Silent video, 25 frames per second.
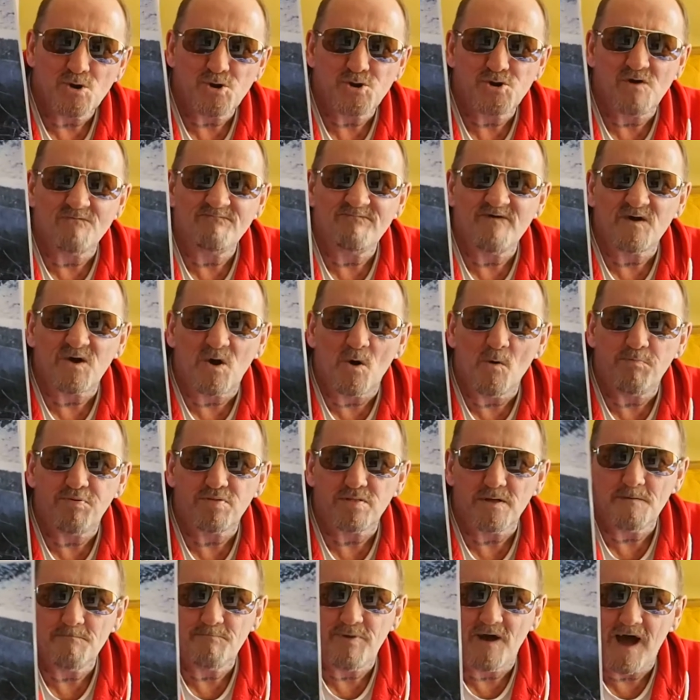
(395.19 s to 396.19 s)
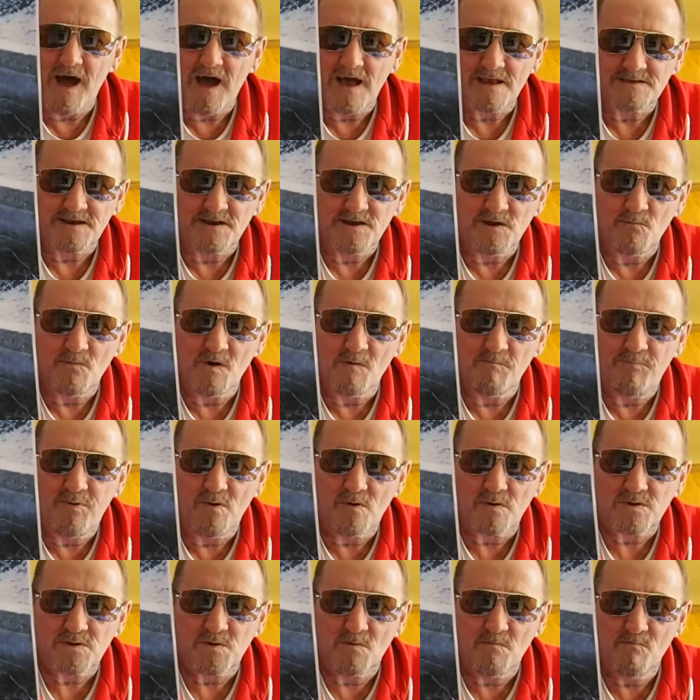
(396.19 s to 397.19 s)
shove a couple of bars in and we'll put
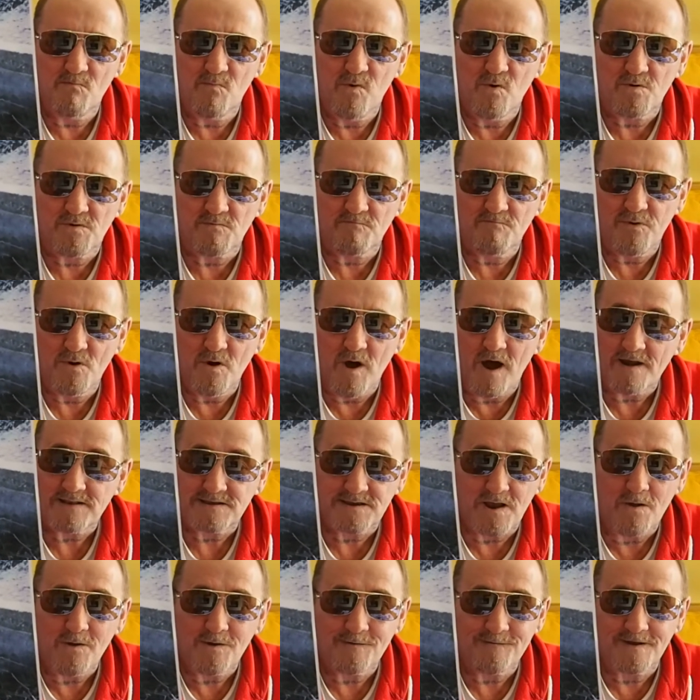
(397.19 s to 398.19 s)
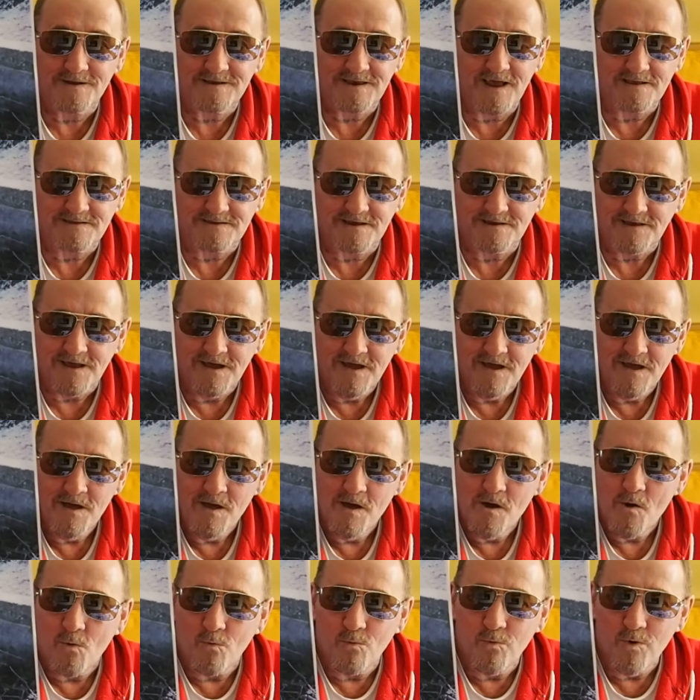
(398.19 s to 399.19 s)
some wooden board. I told him that, I said,
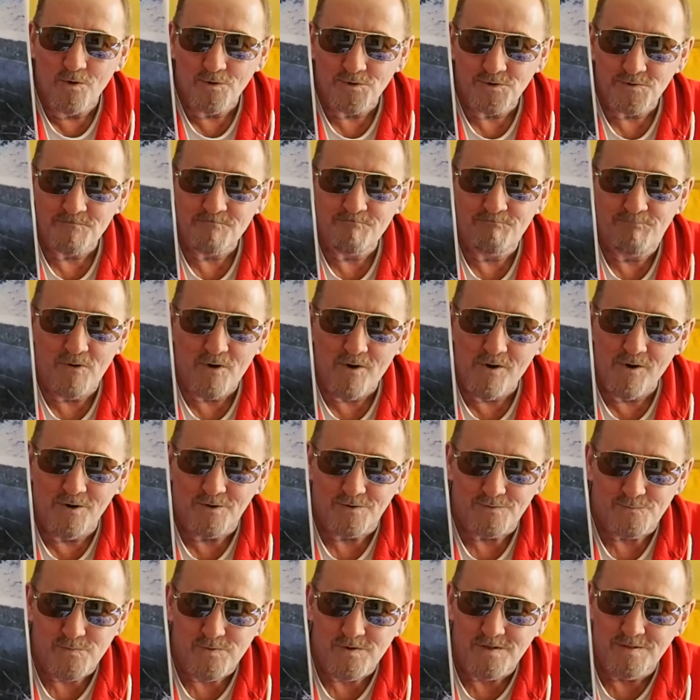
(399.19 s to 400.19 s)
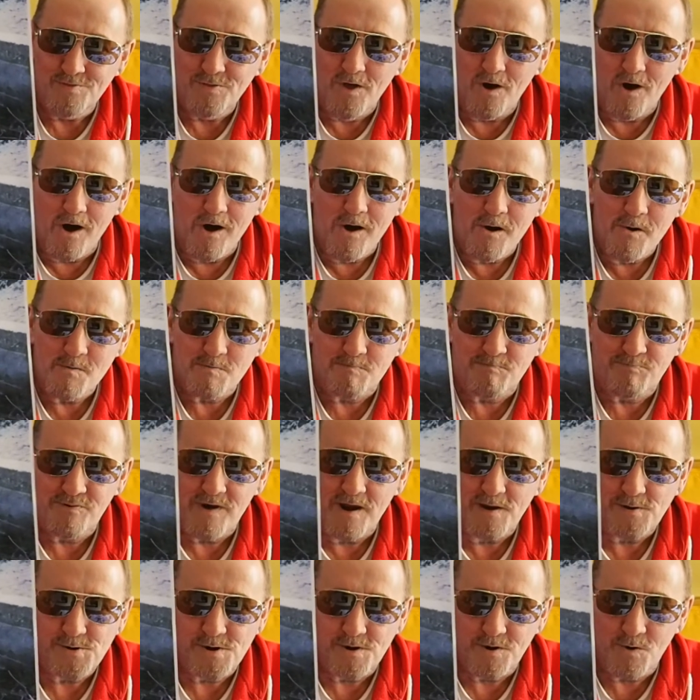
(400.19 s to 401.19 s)
wooden board will not hold
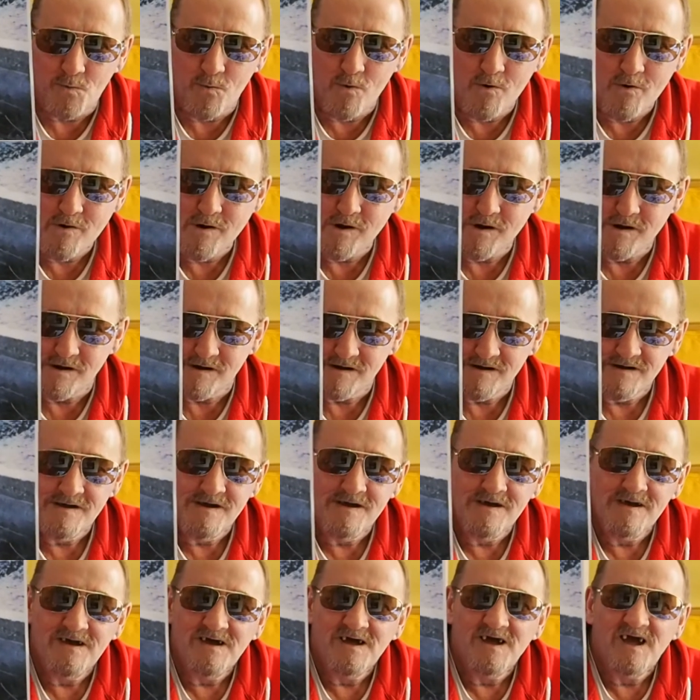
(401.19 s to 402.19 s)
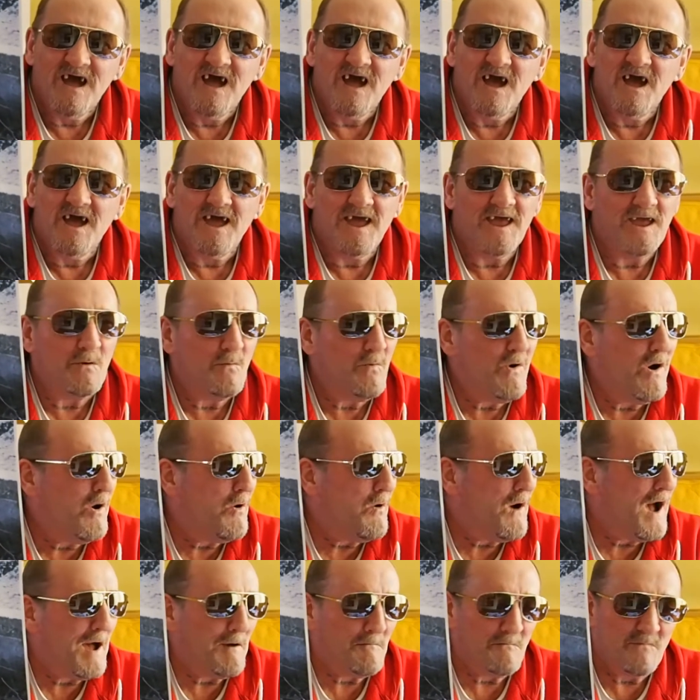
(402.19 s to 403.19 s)
pressure of water. It won't
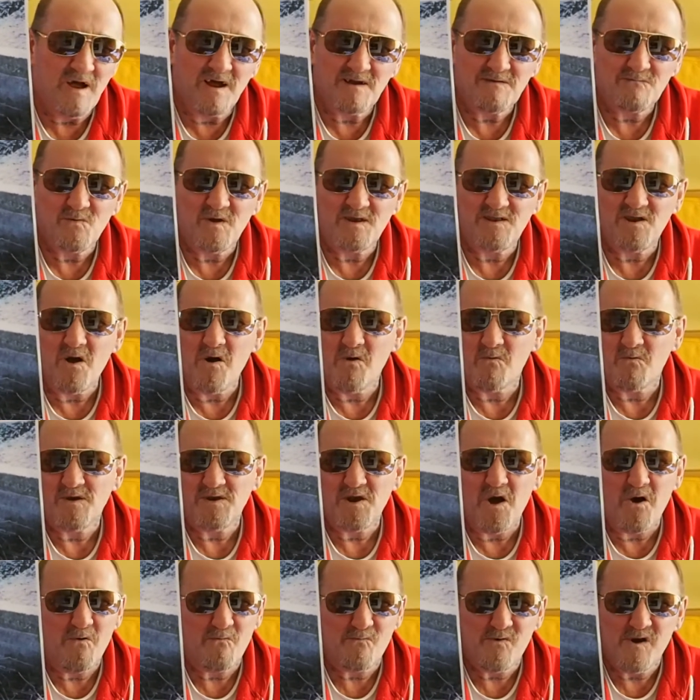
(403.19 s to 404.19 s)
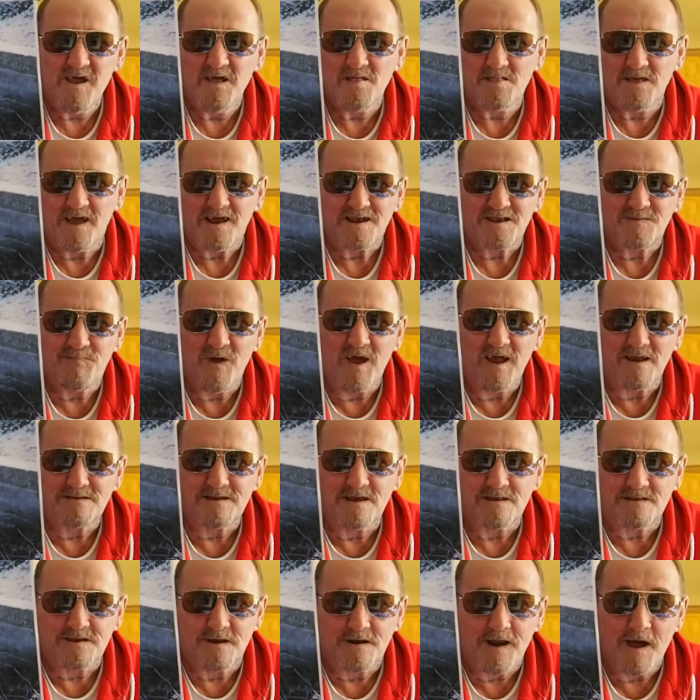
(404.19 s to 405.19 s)
happen. We don't really expect
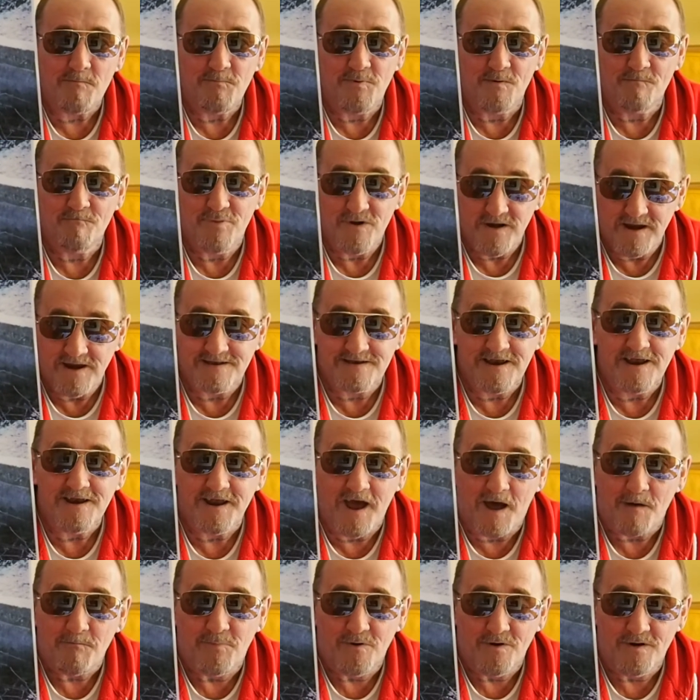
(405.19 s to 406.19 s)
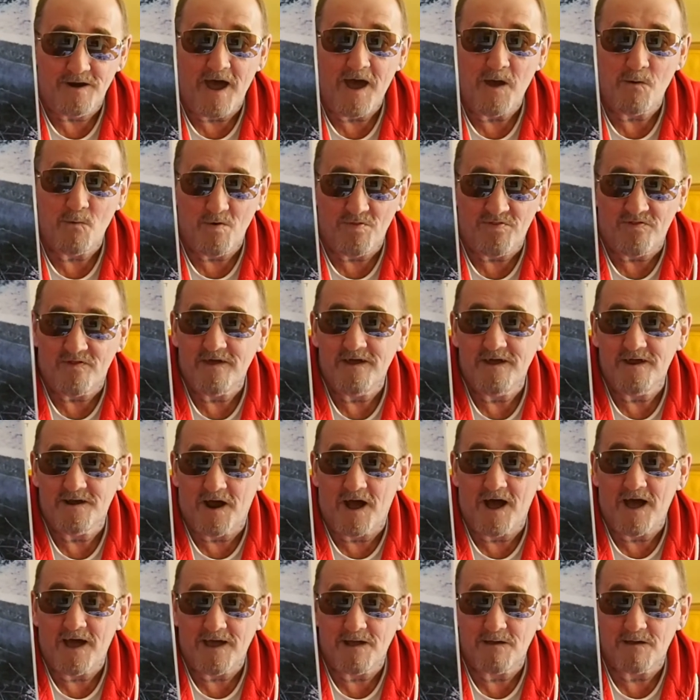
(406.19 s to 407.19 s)
it to happen, but it did happen. I was there.
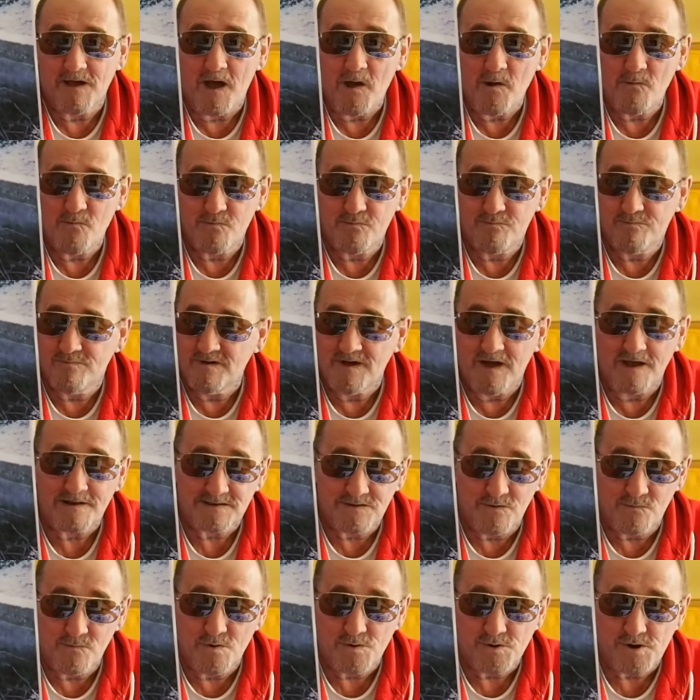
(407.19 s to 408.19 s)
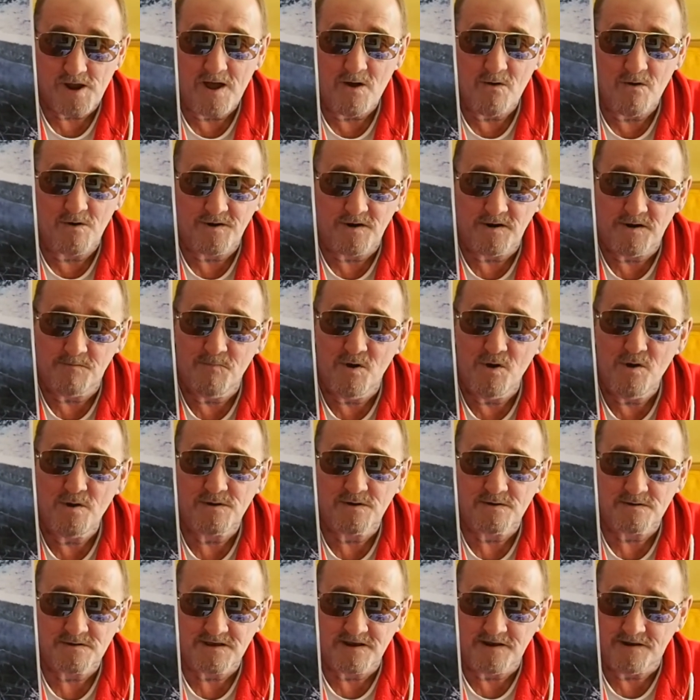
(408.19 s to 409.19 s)
I had to rush out on an
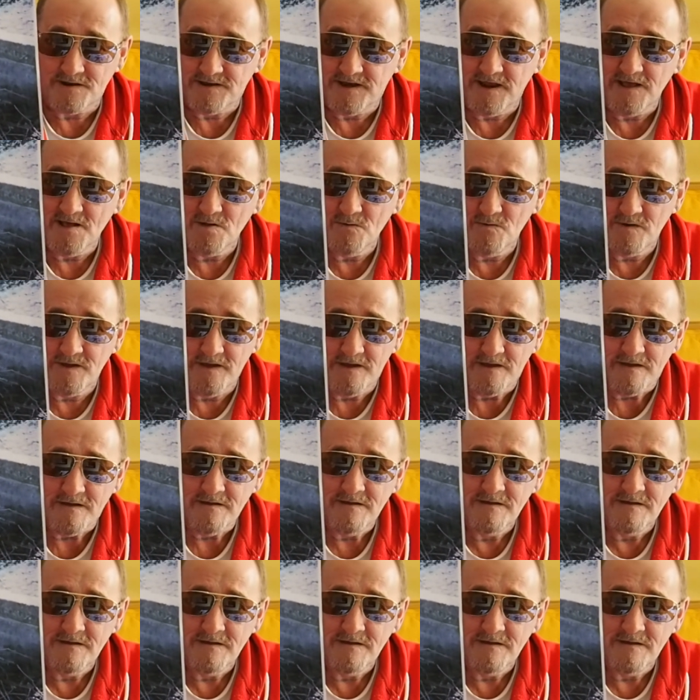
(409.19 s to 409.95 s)
emergency and deal with it.